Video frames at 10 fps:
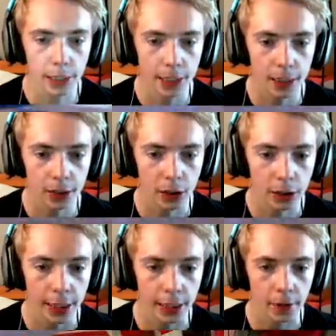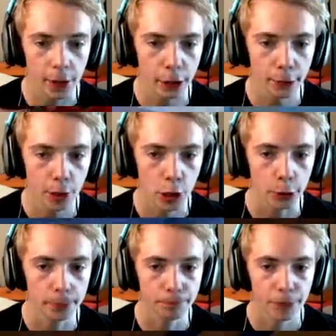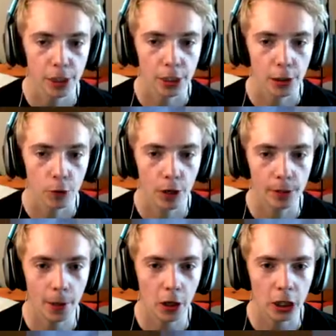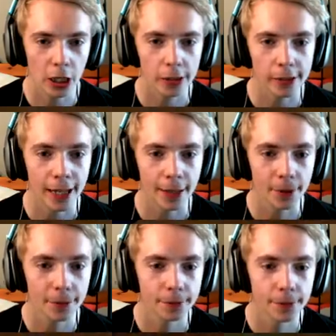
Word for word: and get in there. You know, one pocket at a time.